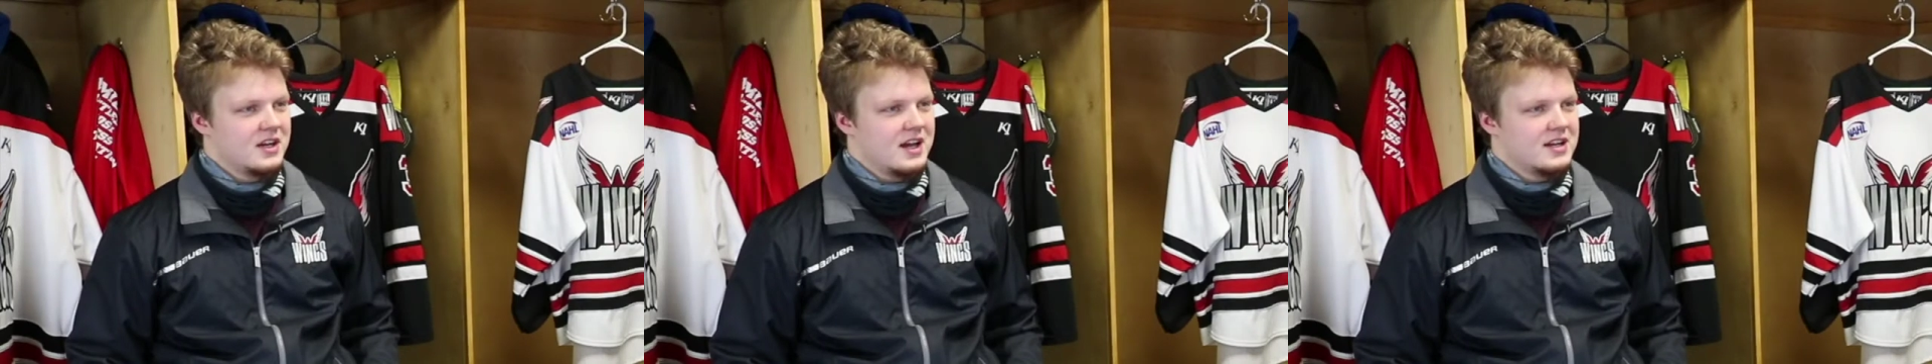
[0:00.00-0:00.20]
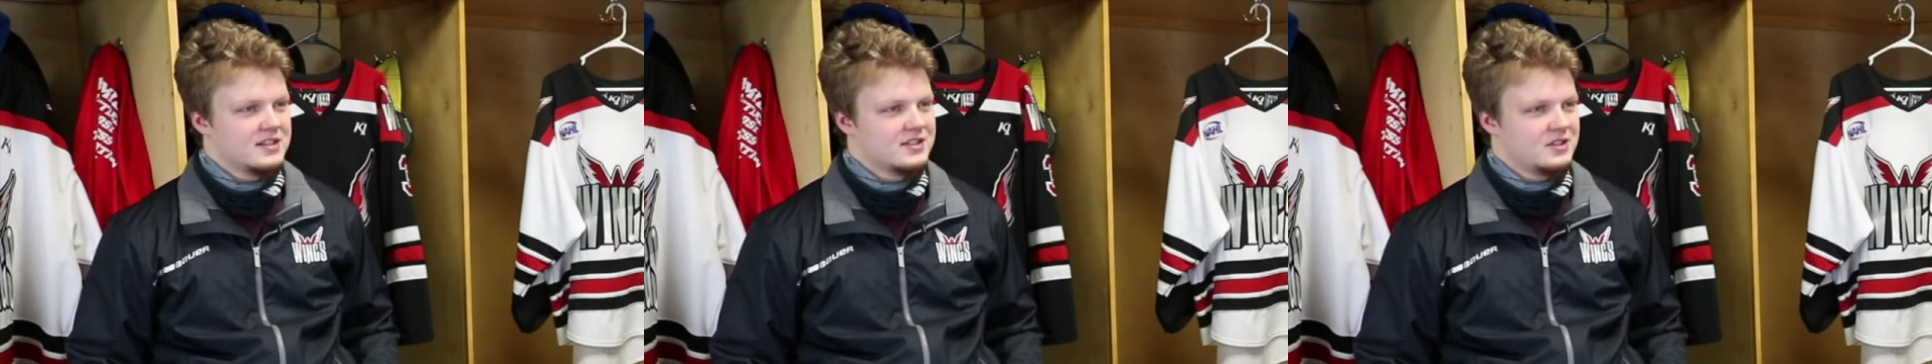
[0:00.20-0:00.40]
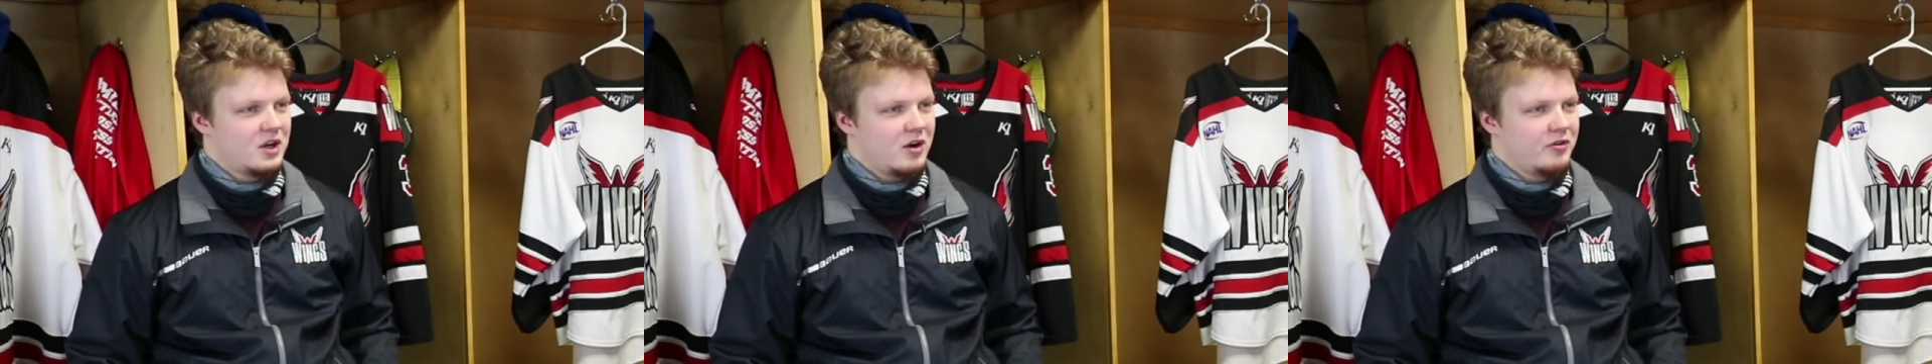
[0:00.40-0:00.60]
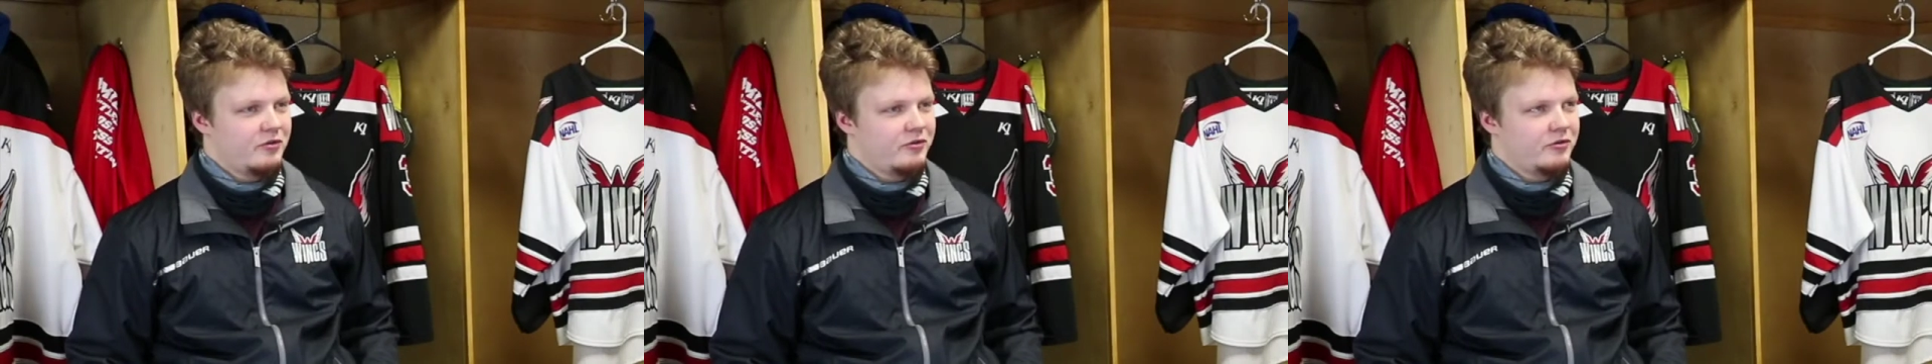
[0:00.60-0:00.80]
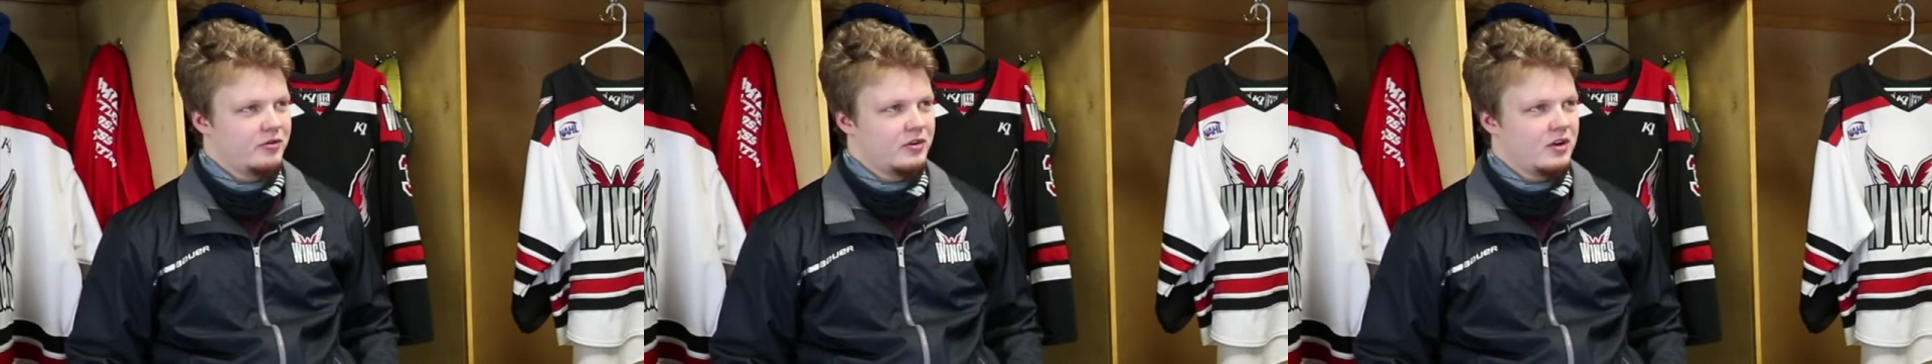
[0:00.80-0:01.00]
as
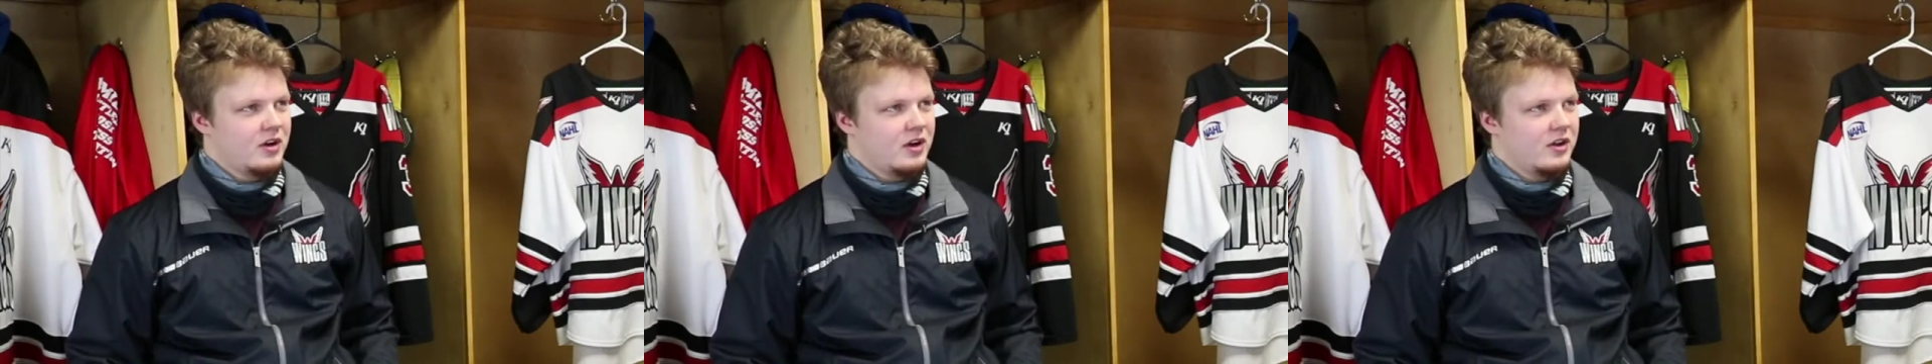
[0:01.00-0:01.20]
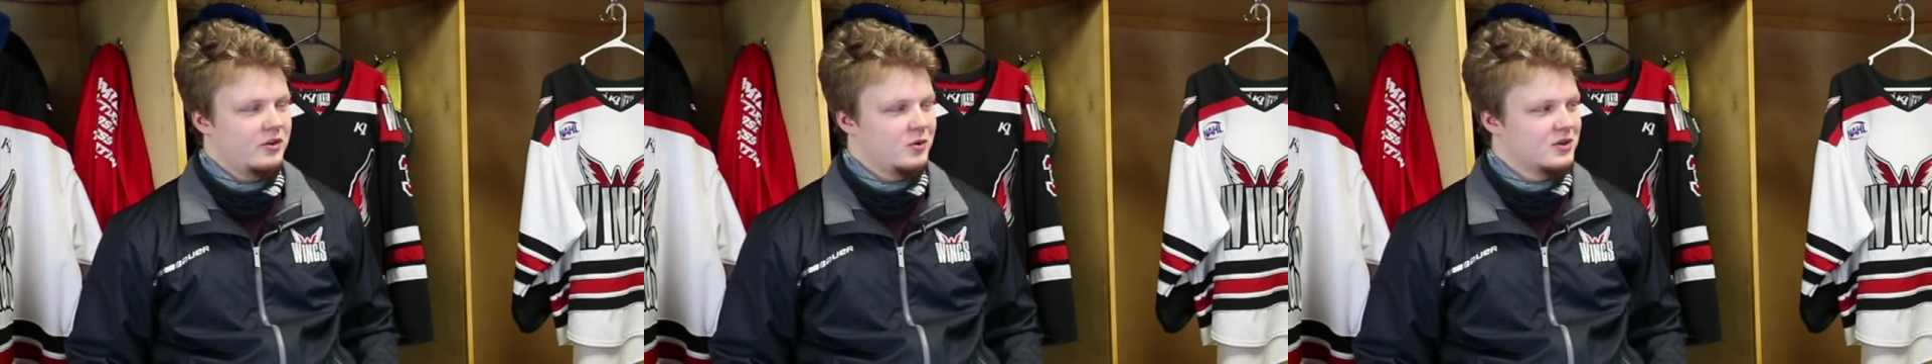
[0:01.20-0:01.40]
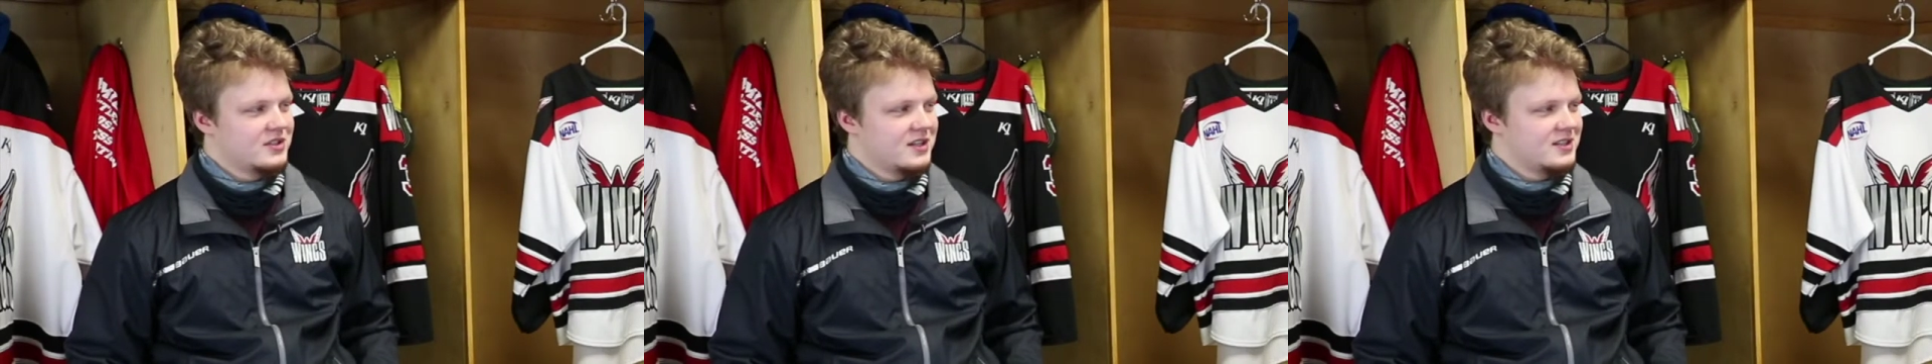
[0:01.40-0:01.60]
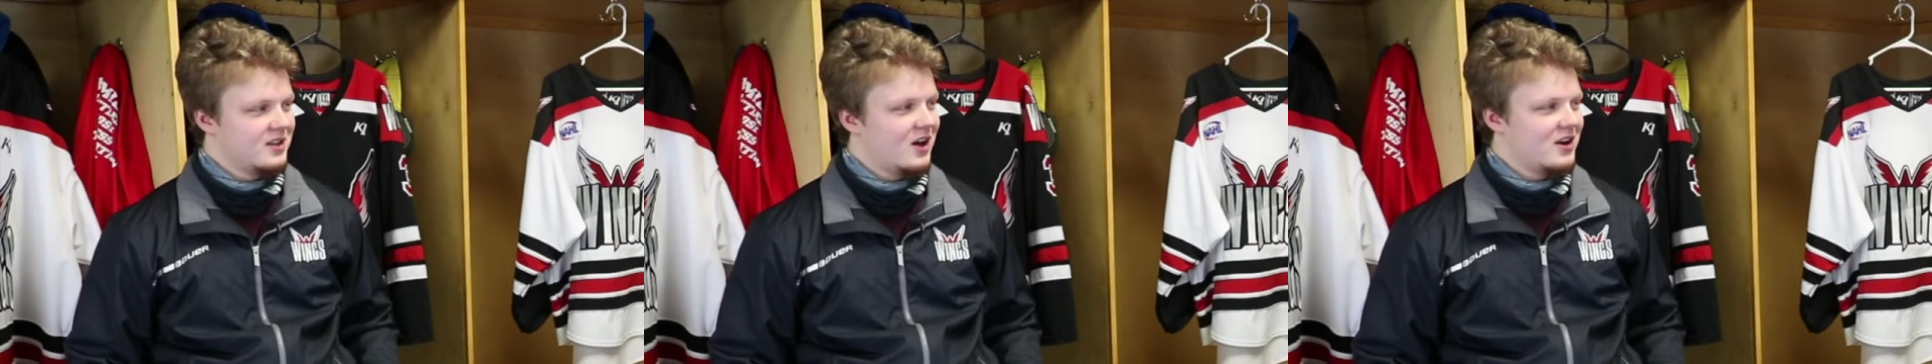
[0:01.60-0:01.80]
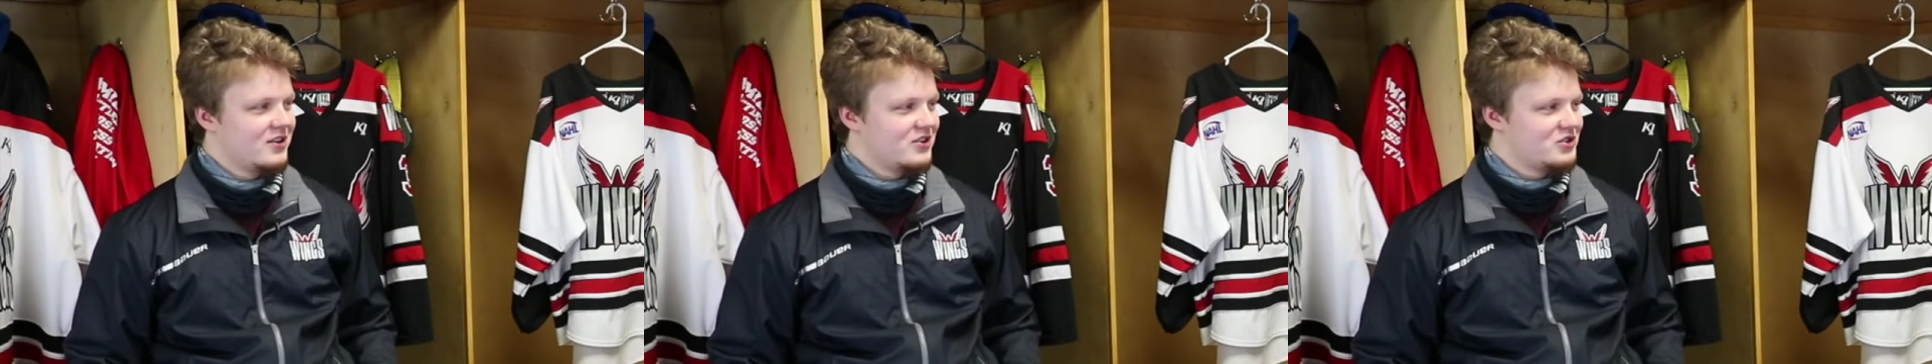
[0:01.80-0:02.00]
tough. There wasn't as a
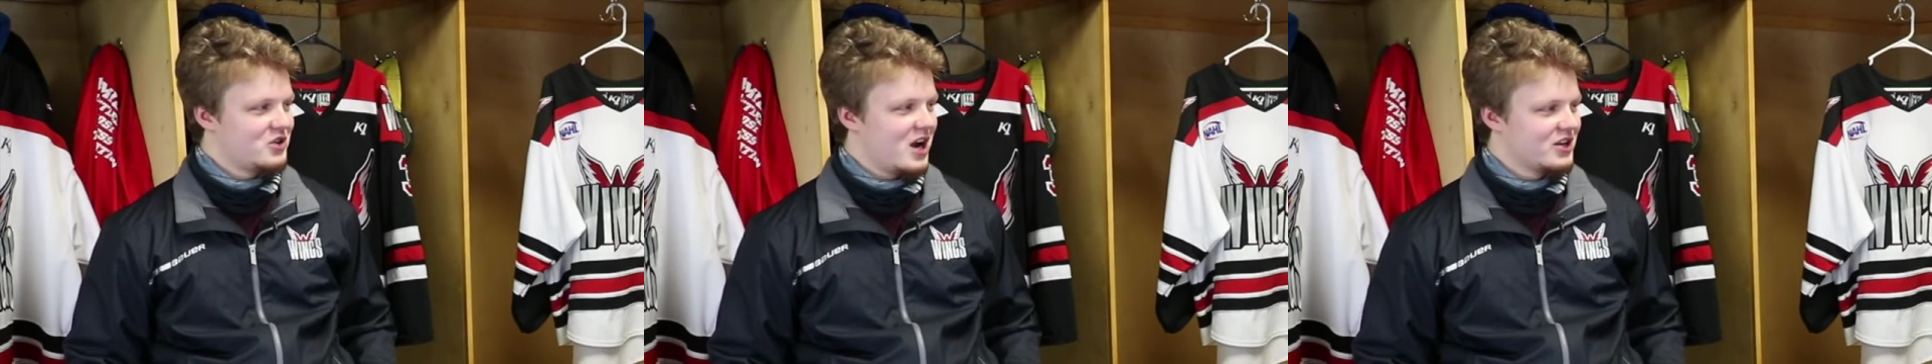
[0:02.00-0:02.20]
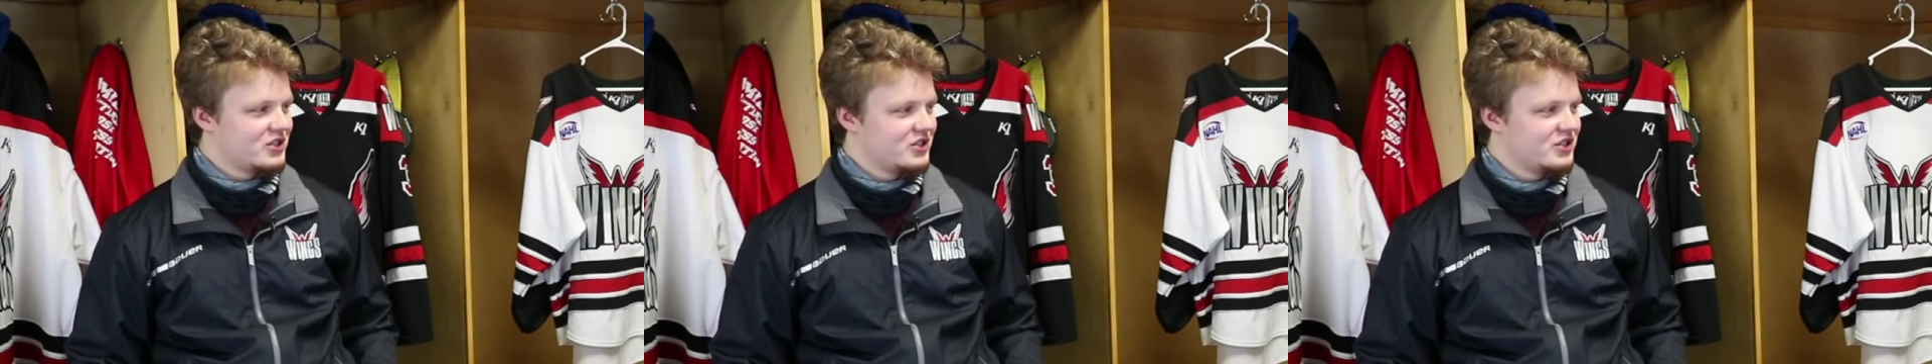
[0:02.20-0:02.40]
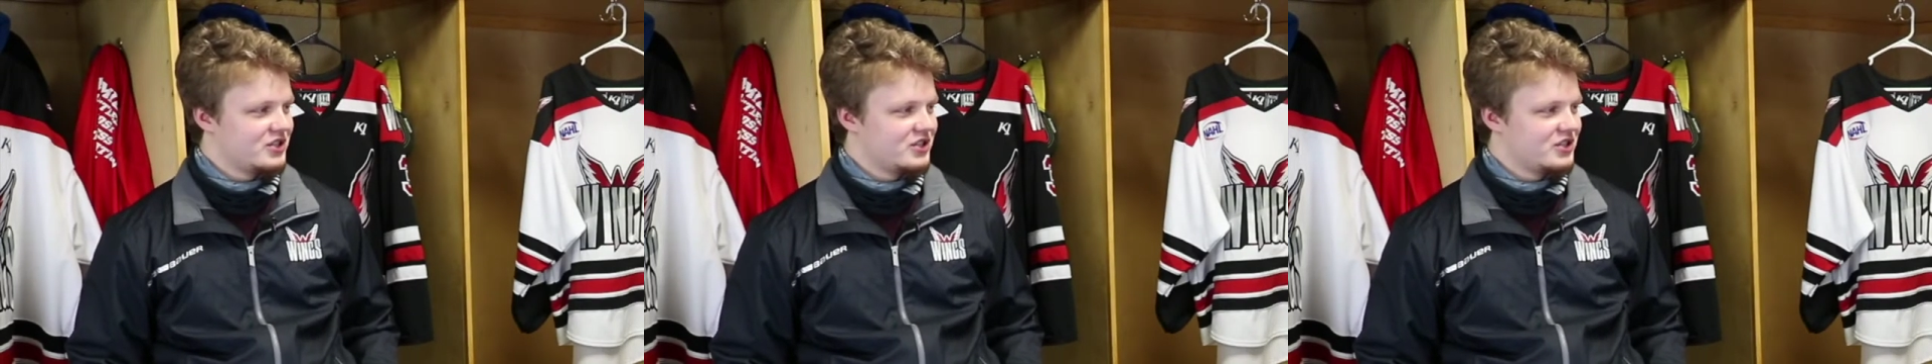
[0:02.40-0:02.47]
lot of distractions